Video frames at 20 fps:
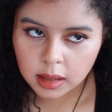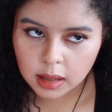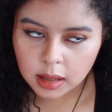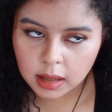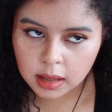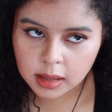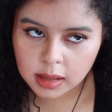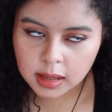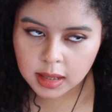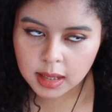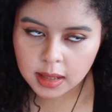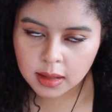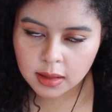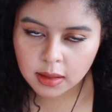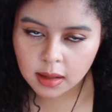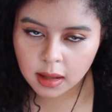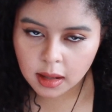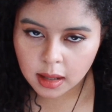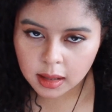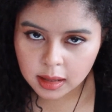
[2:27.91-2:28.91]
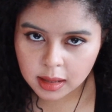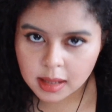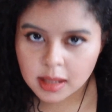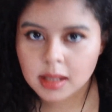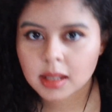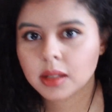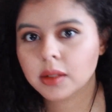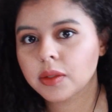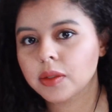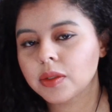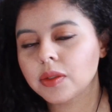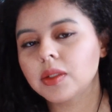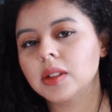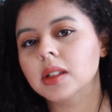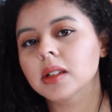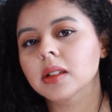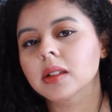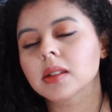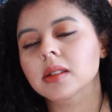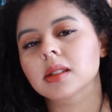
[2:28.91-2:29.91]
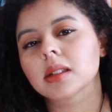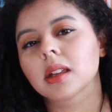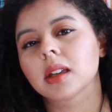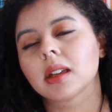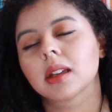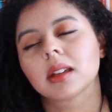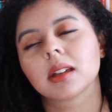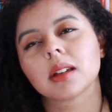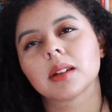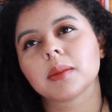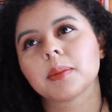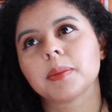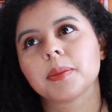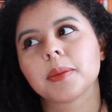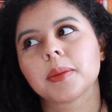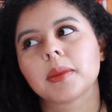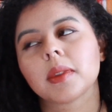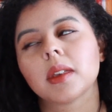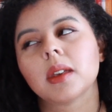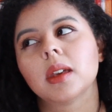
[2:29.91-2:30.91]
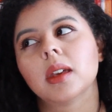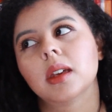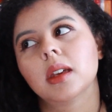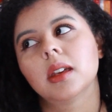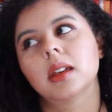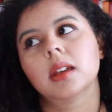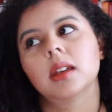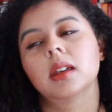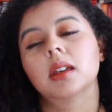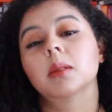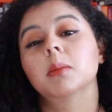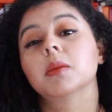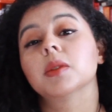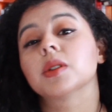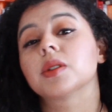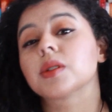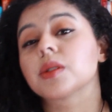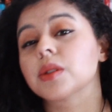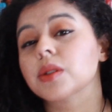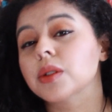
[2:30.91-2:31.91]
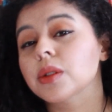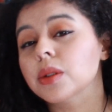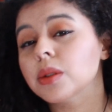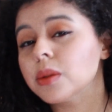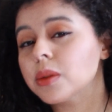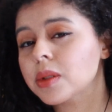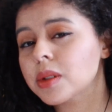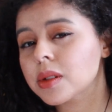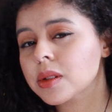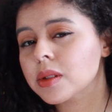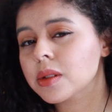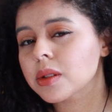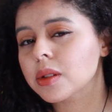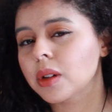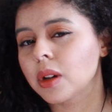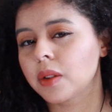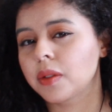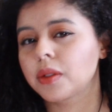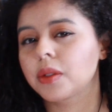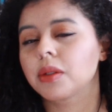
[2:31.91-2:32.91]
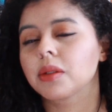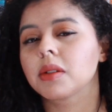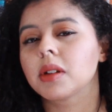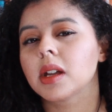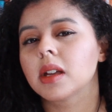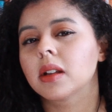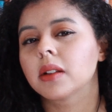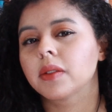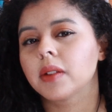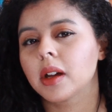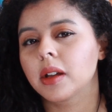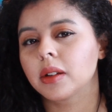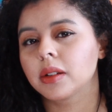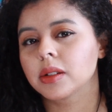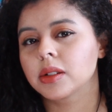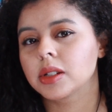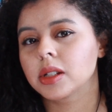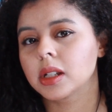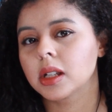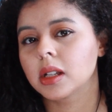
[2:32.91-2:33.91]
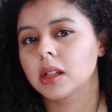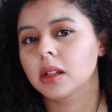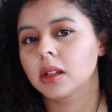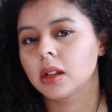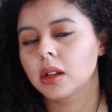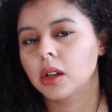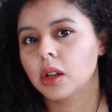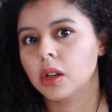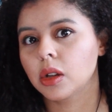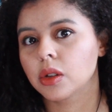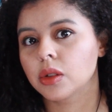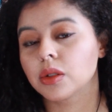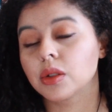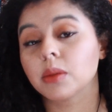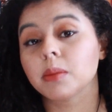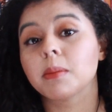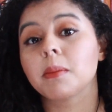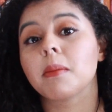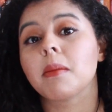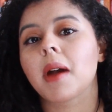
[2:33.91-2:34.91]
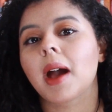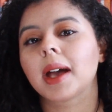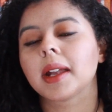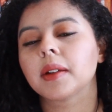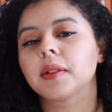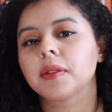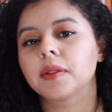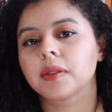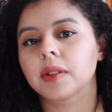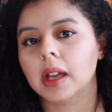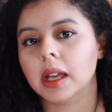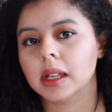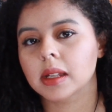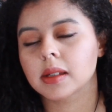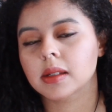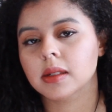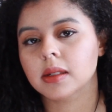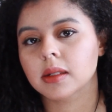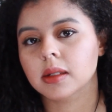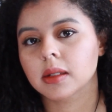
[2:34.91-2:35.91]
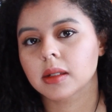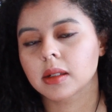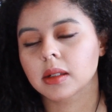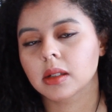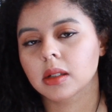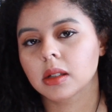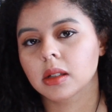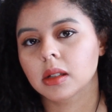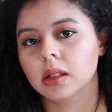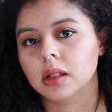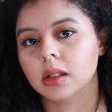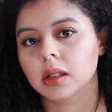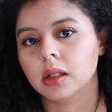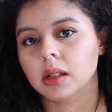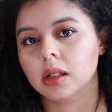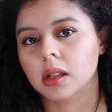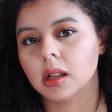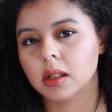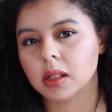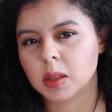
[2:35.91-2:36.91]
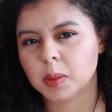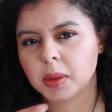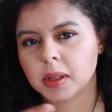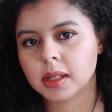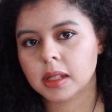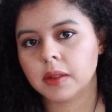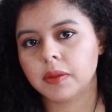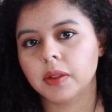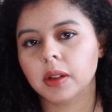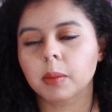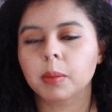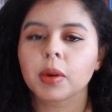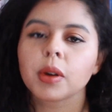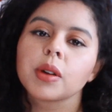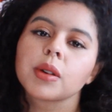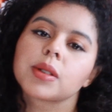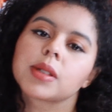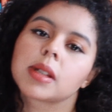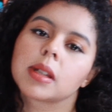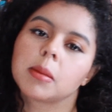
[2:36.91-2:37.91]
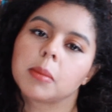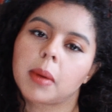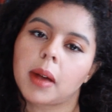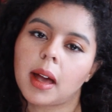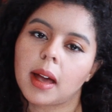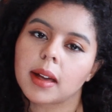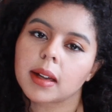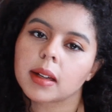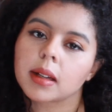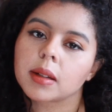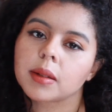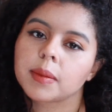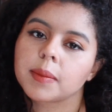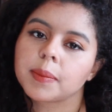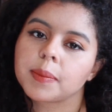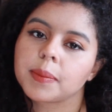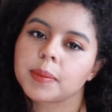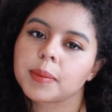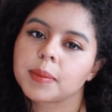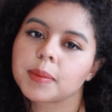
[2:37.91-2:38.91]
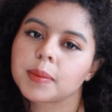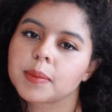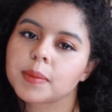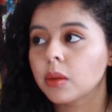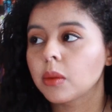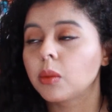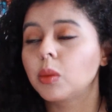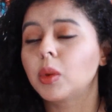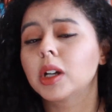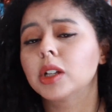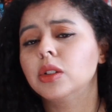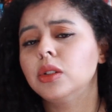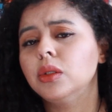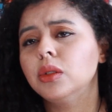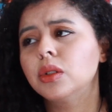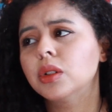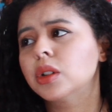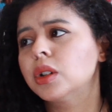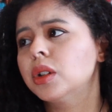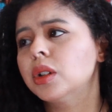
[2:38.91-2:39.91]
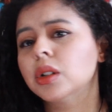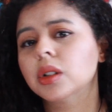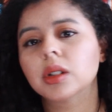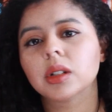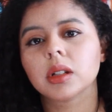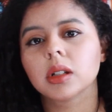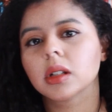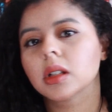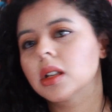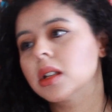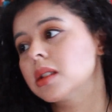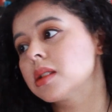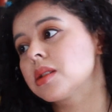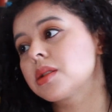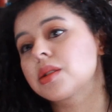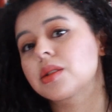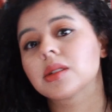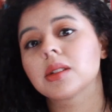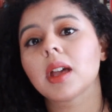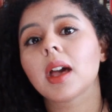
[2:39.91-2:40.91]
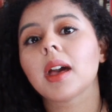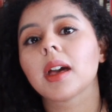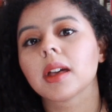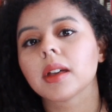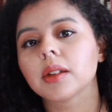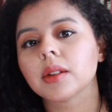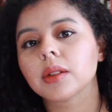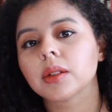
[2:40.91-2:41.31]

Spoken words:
it still honestly feels like a misuse of creative energy to manifest a specific person back, when you could instead